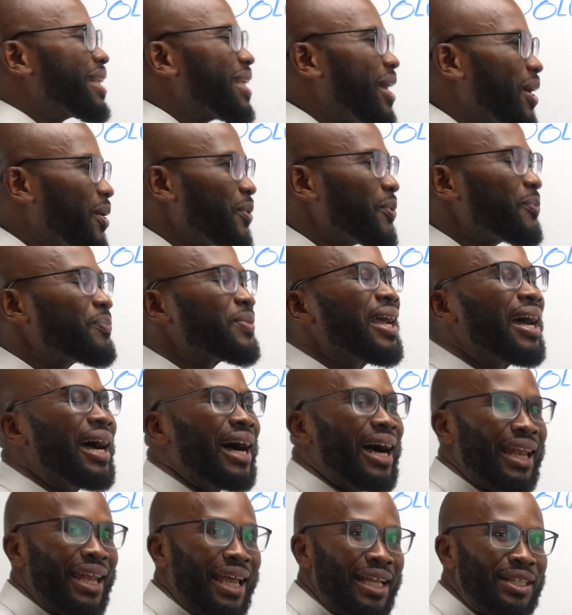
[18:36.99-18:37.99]
now.
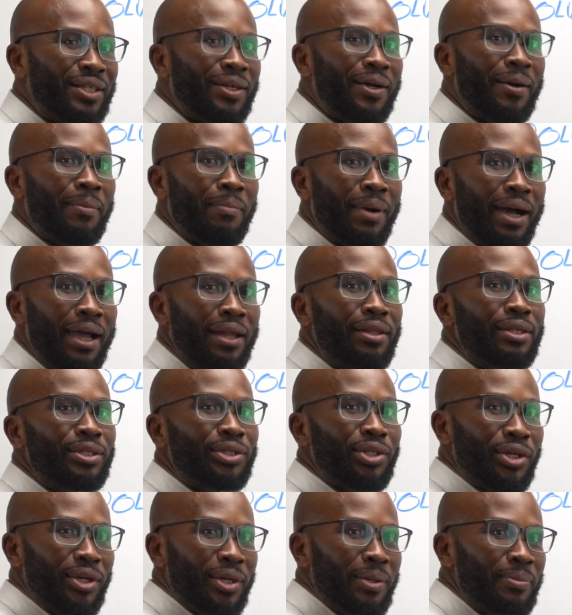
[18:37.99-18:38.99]
I like to combine the
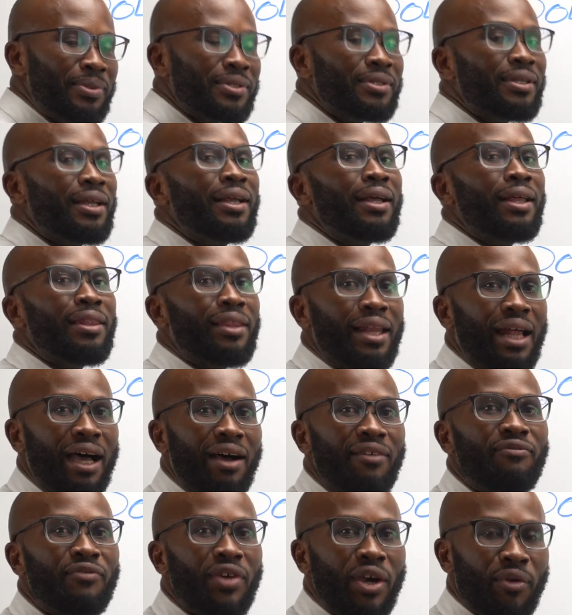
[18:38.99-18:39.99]
terms that
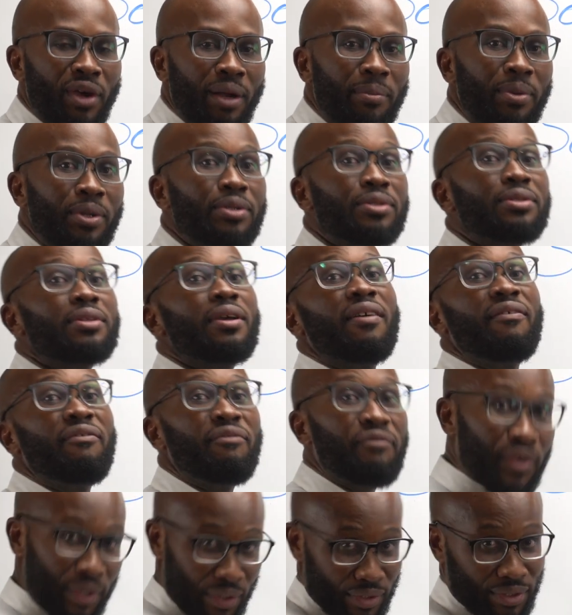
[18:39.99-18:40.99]
have variables
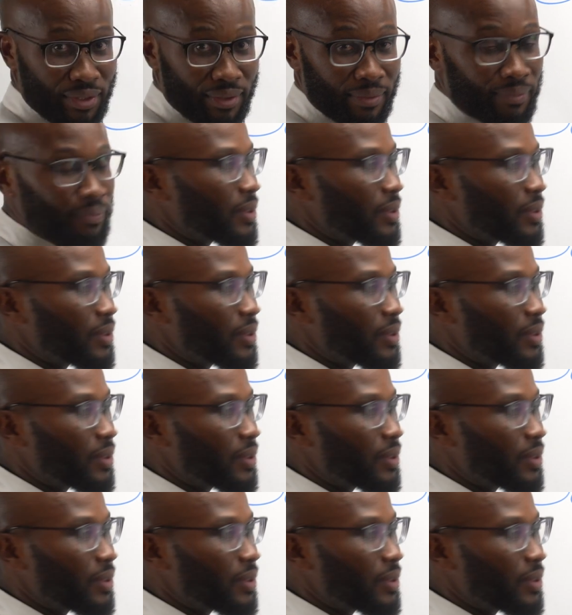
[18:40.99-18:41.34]
first.